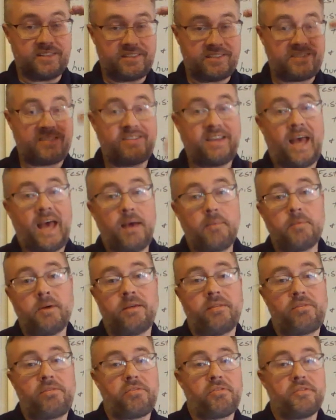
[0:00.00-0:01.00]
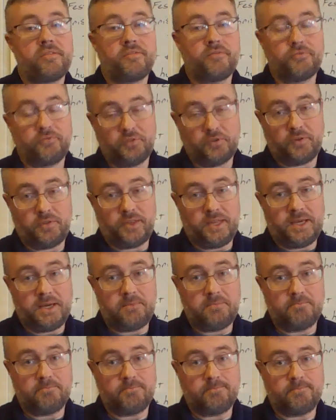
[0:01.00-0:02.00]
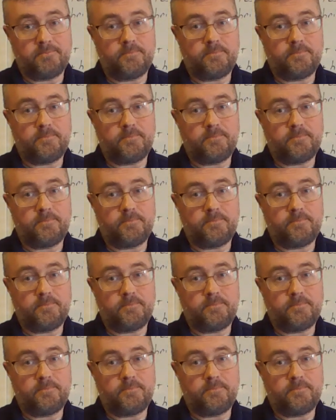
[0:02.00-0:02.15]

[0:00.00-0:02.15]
the Sabbath for them.